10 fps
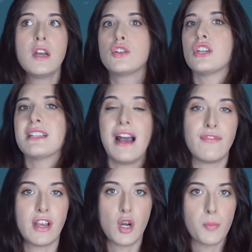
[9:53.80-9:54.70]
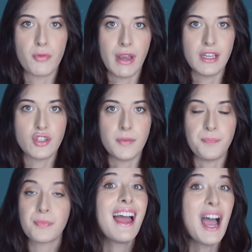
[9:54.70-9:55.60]
She's having an operation.
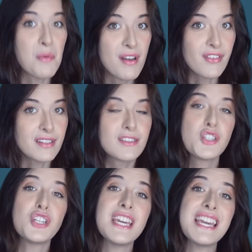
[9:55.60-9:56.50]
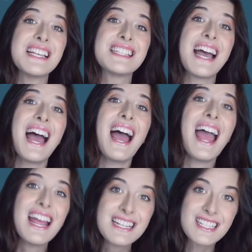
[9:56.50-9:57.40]
However, she is
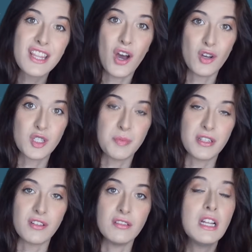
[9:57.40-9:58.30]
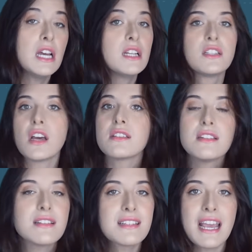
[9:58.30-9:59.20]
at the hospital
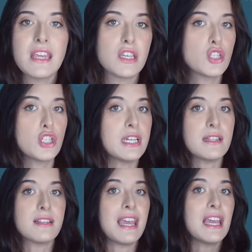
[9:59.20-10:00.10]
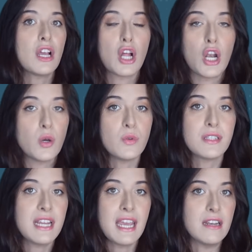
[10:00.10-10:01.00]
doesn't say that she's
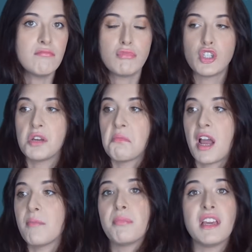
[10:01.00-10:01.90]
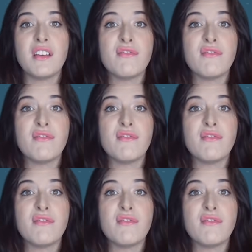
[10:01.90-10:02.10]
enclosed in. She might be